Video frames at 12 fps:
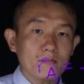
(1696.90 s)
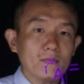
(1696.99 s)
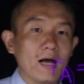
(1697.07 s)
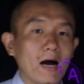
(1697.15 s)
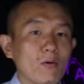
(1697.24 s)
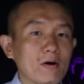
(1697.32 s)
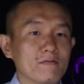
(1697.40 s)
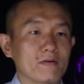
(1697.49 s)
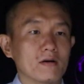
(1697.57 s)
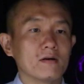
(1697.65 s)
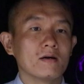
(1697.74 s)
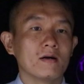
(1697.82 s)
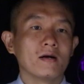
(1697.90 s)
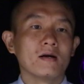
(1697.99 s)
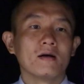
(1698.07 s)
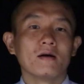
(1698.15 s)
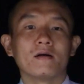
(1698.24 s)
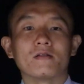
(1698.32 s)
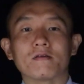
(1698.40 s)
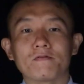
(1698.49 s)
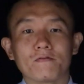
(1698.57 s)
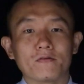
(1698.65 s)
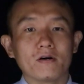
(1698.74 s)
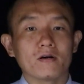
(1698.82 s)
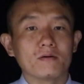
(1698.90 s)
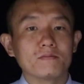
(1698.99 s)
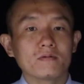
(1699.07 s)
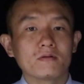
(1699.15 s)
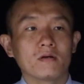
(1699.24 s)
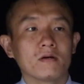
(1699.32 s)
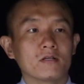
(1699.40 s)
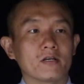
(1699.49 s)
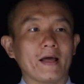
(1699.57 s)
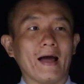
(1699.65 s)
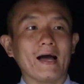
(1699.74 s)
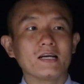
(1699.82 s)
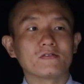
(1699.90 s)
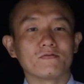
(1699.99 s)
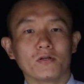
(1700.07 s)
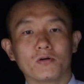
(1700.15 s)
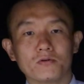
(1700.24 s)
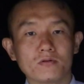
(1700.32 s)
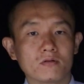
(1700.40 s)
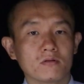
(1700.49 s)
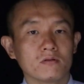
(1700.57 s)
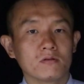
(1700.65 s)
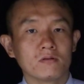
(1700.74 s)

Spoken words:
However, the firm's cash flows